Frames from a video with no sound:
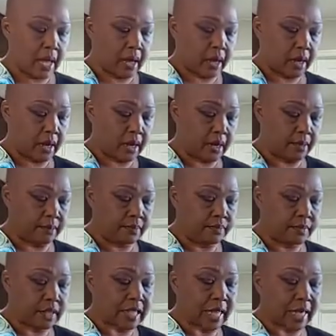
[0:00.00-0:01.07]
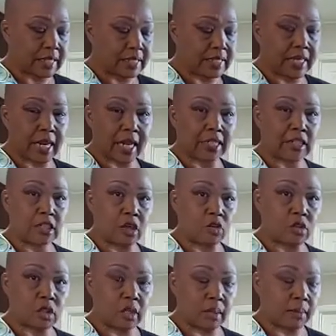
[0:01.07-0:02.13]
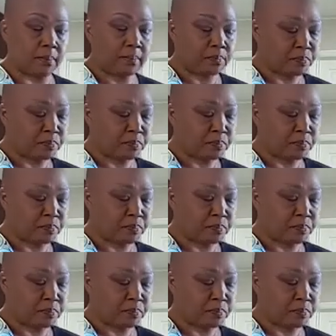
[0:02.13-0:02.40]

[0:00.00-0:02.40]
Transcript: Like I said, I soaked them.